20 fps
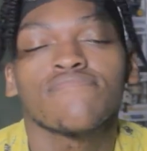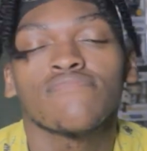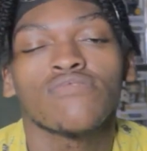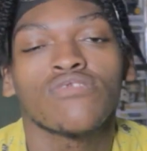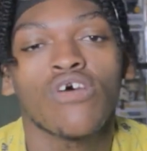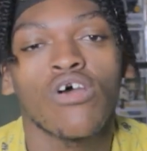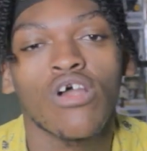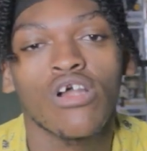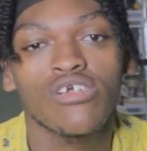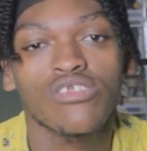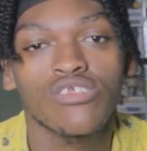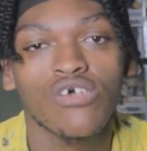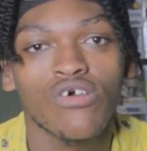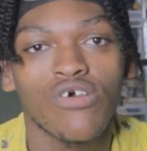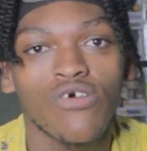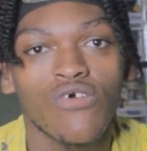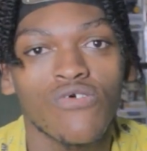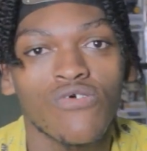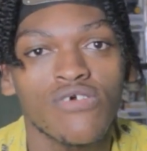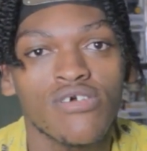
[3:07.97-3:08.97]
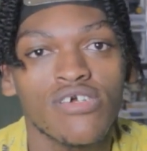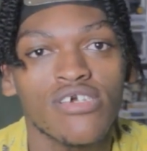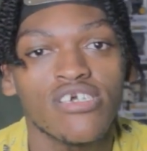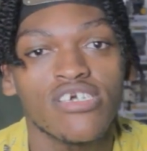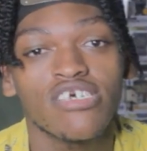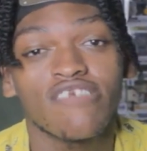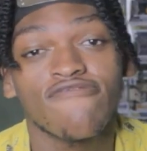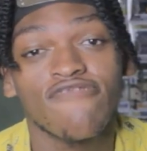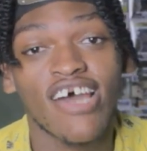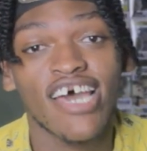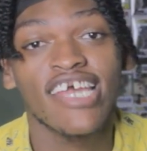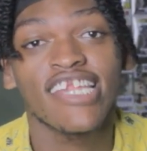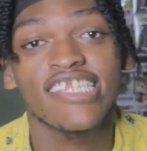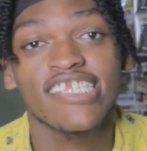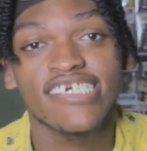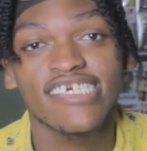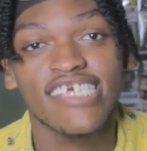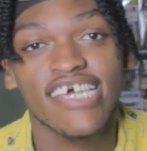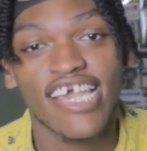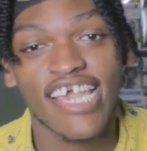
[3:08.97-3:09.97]
Naruto is
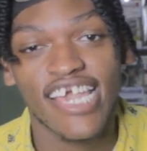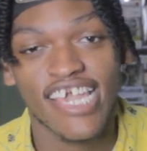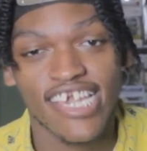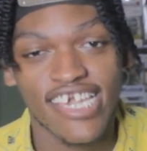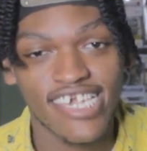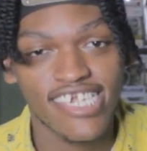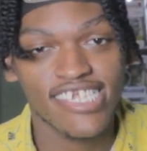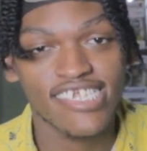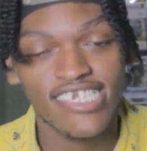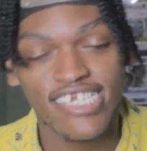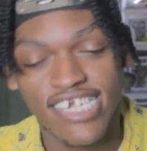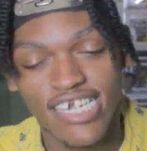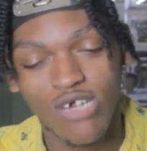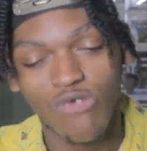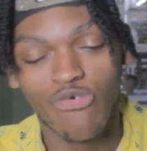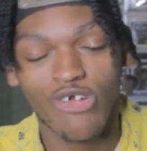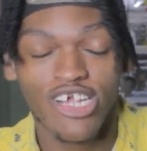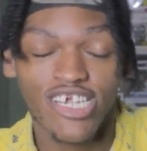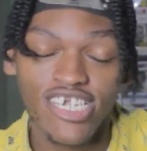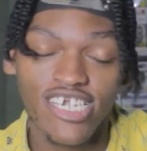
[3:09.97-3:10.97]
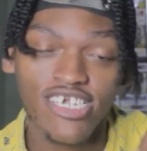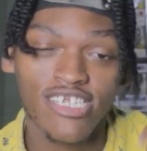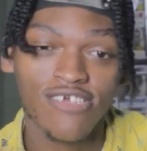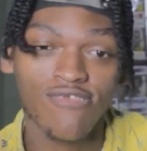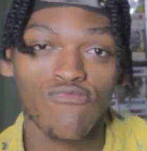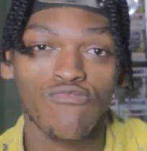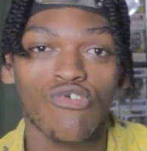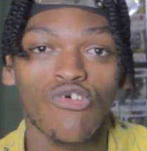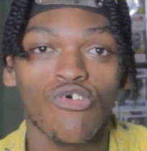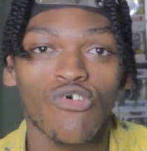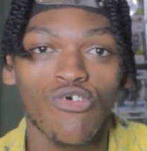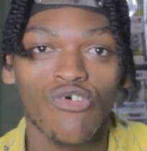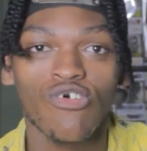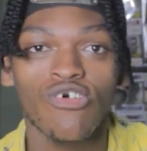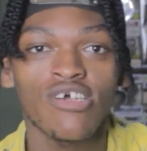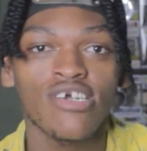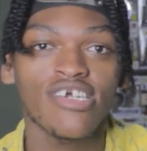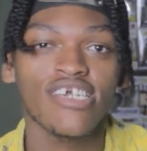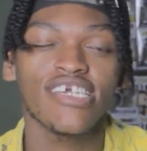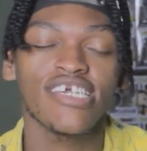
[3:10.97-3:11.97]
finally the age where he can enroll
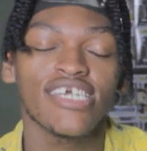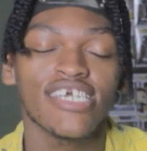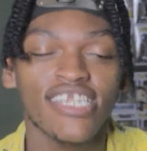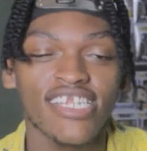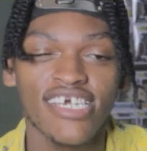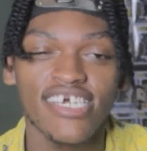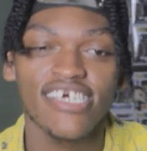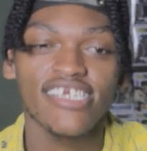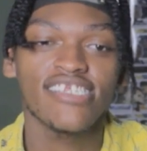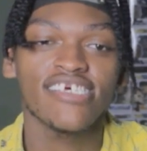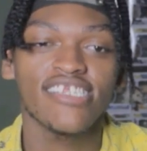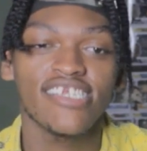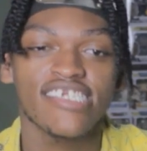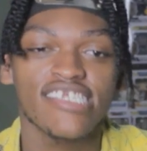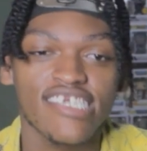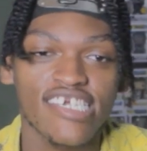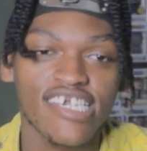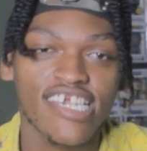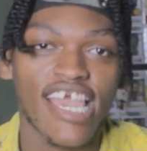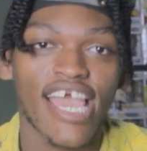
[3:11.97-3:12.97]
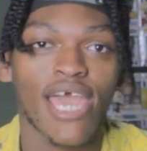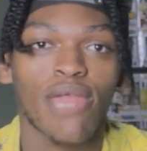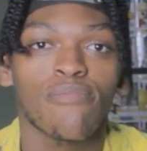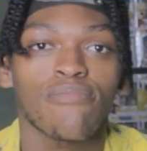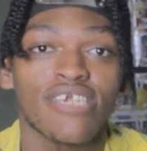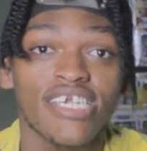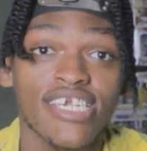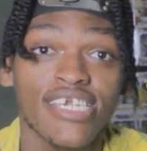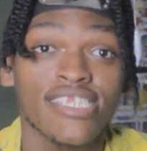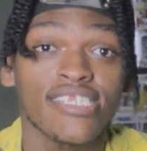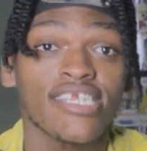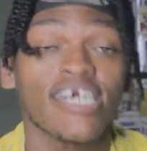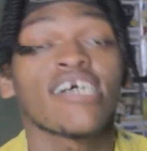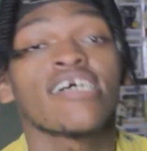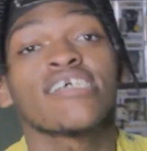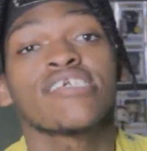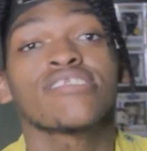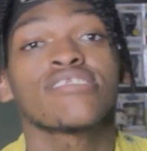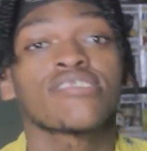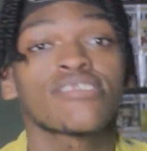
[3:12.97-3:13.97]
in the Ninja Academy. He
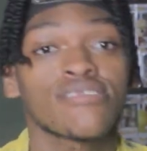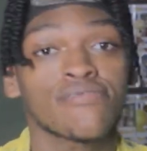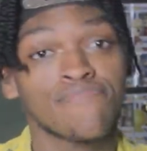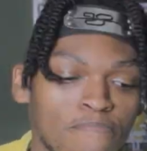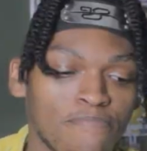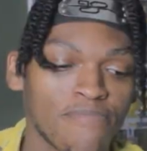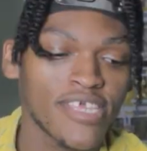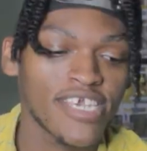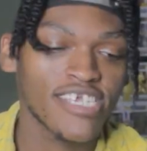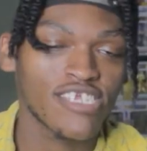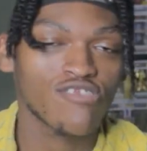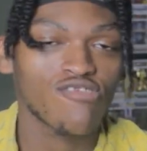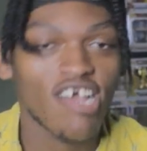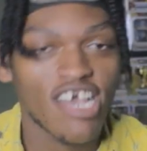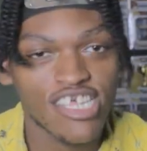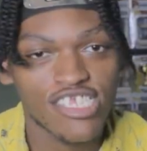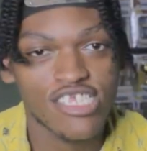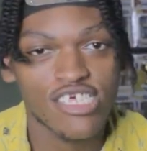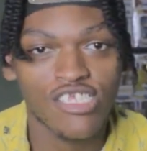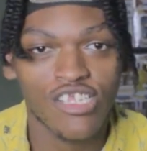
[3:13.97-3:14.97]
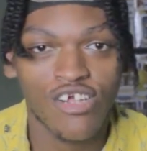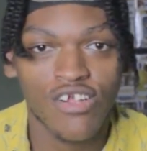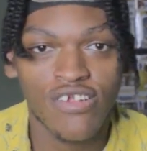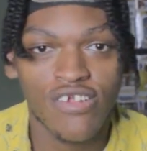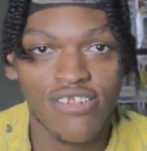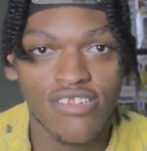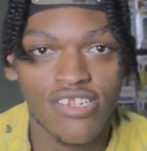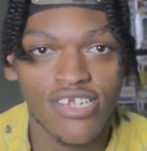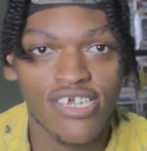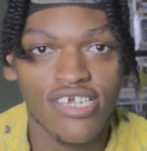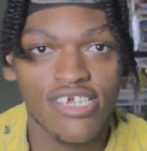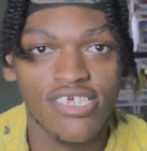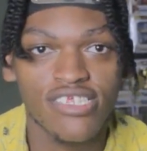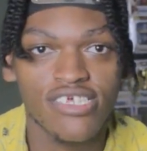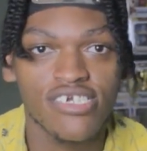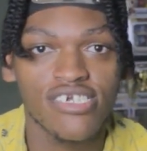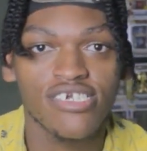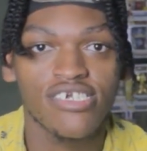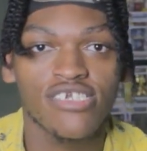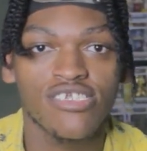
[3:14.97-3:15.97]
does. He tries to learn
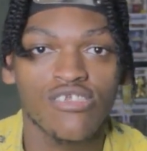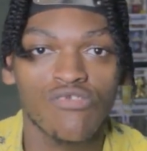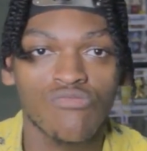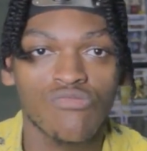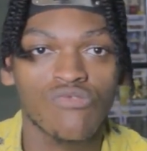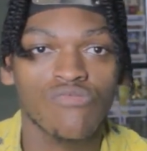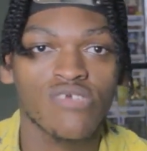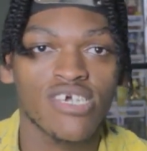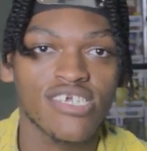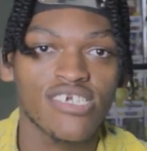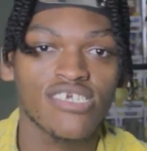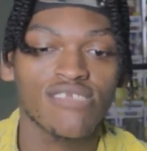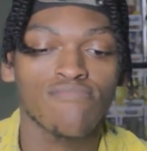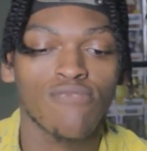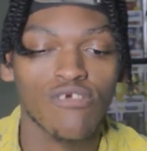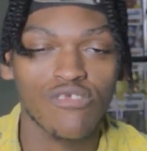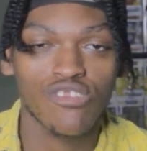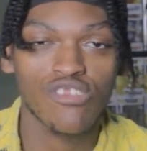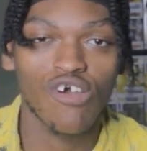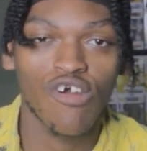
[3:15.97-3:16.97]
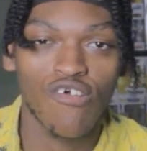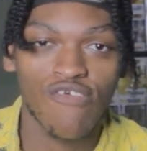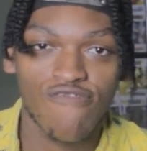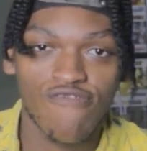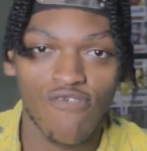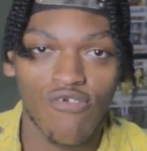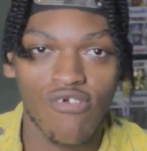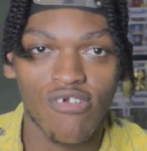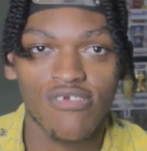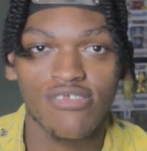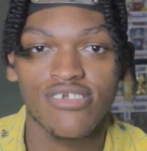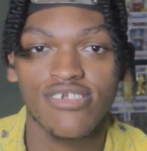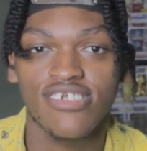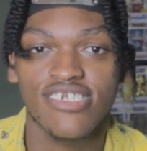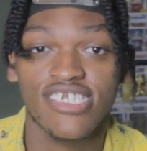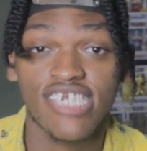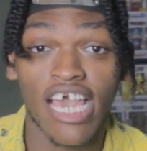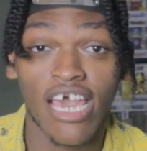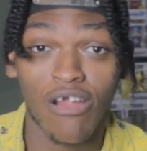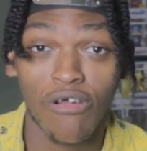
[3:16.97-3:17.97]
the jutsu that he is most known for, the
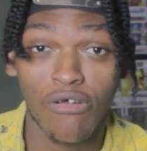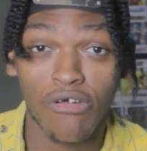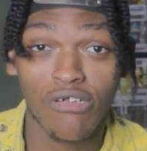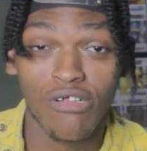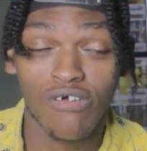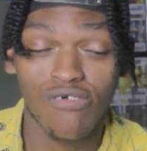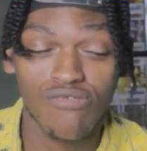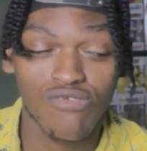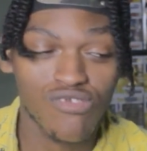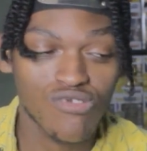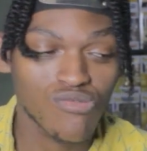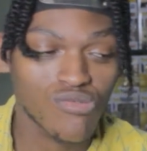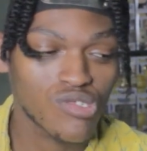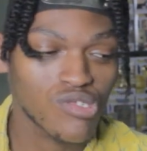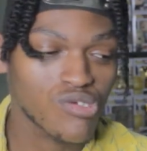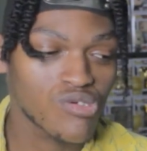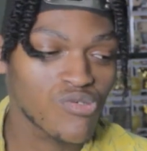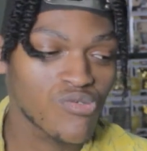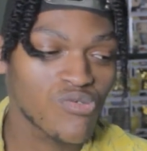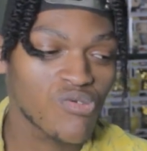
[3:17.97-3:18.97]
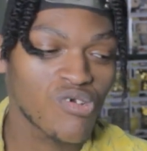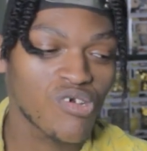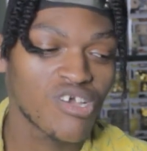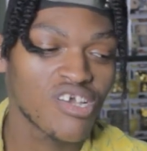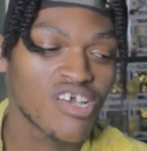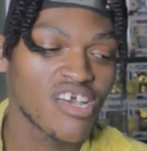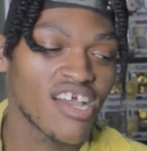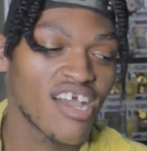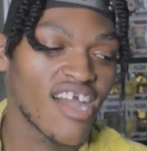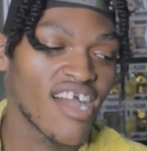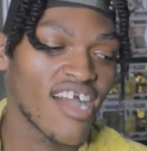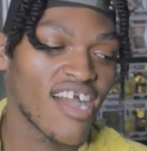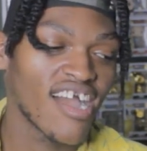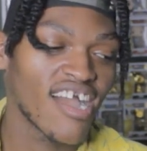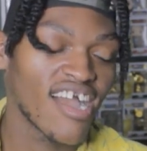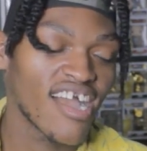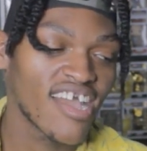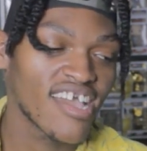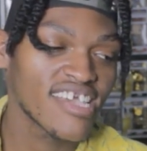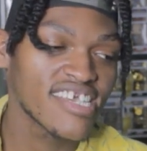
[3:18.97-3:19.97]
Shadow Clone Jutsu.
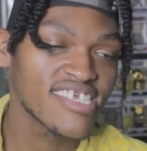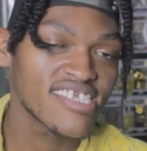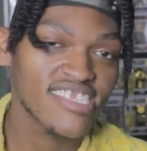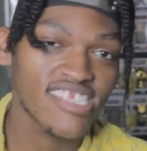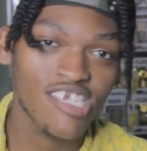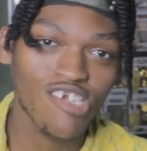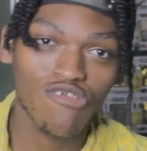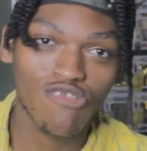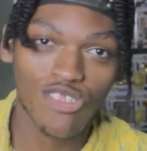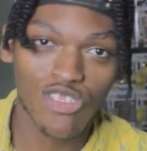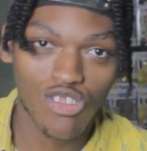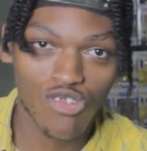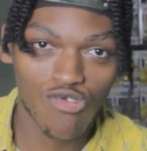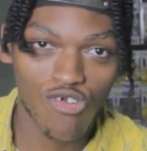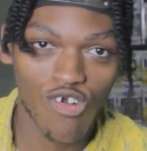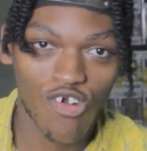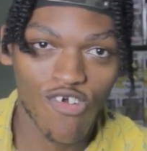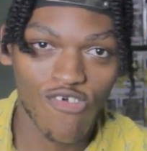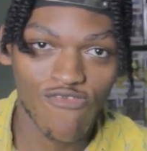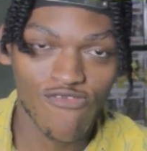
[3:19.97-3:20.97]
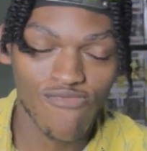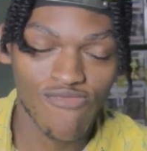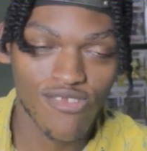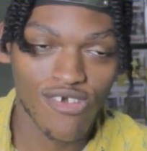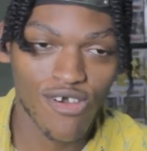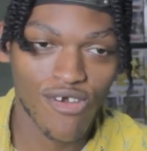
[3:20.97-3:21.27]
He steals a scroll from the